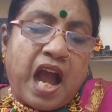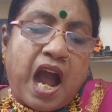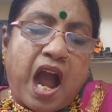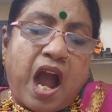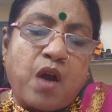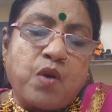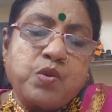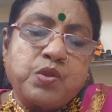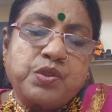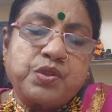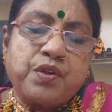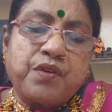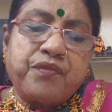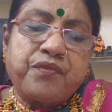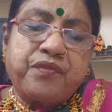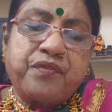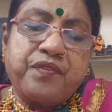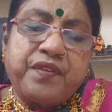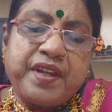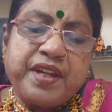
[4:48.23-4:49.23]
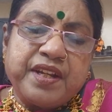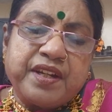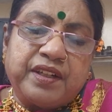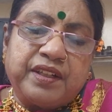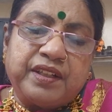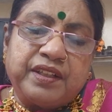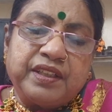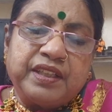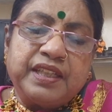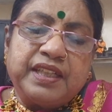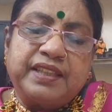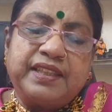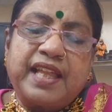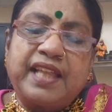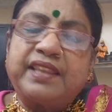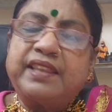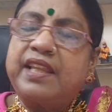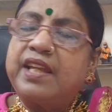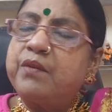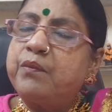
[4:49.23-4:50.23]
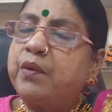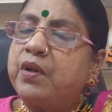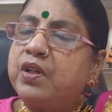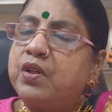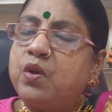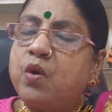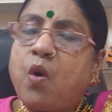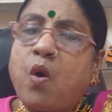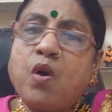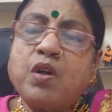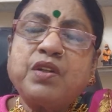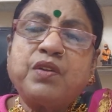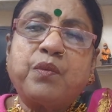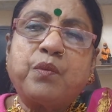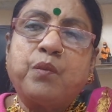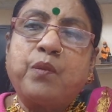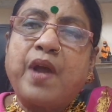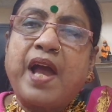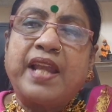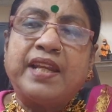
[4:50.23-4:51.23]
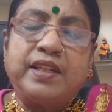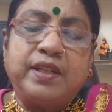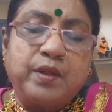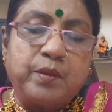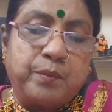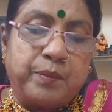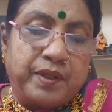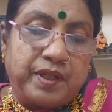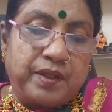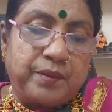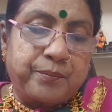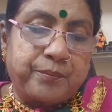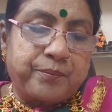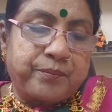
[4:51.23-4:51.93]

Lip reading: out of fear that they were not valuable.